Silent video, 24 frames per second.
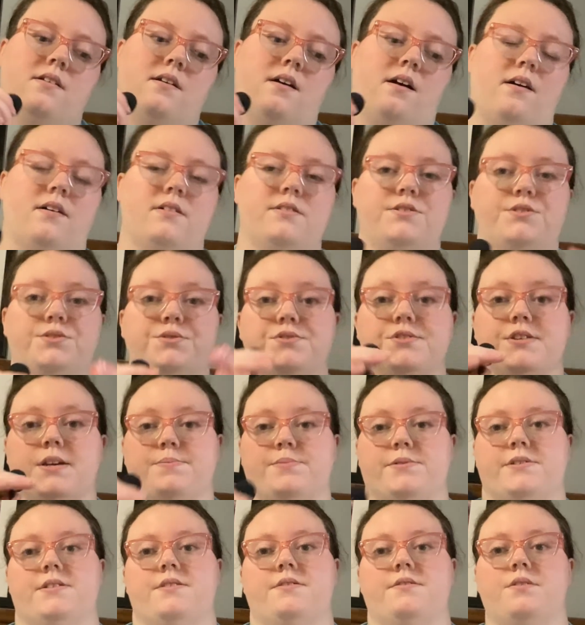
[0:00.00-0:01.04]
on 2
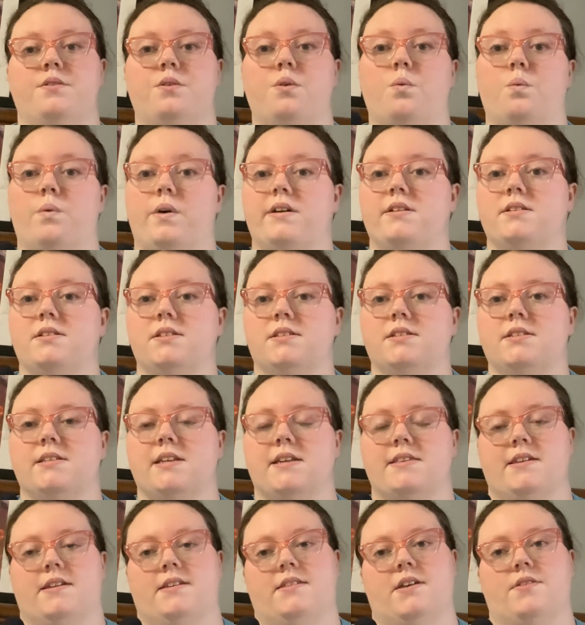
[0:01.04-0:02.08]
separate ones because I
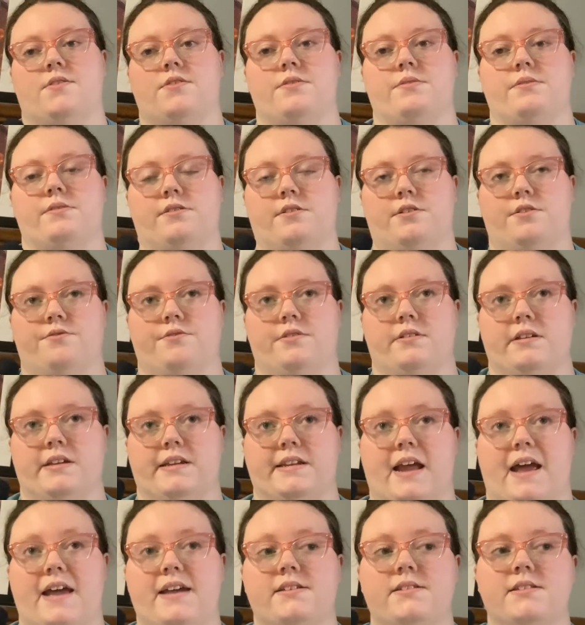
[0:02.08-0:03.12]
think that would look really
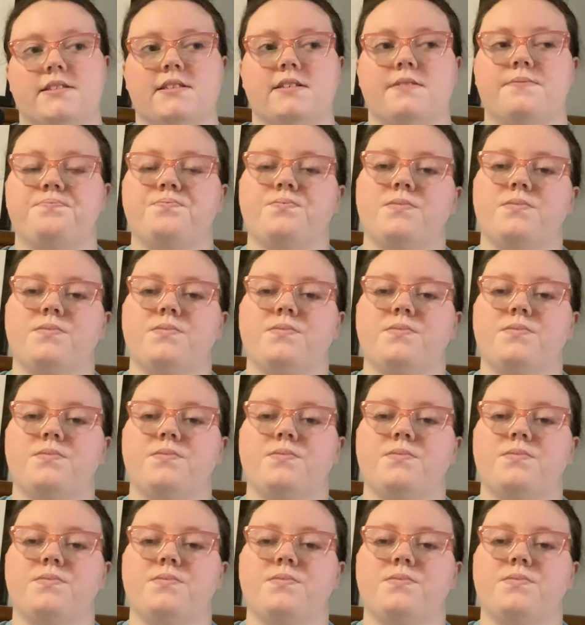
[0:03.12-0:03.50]
nice.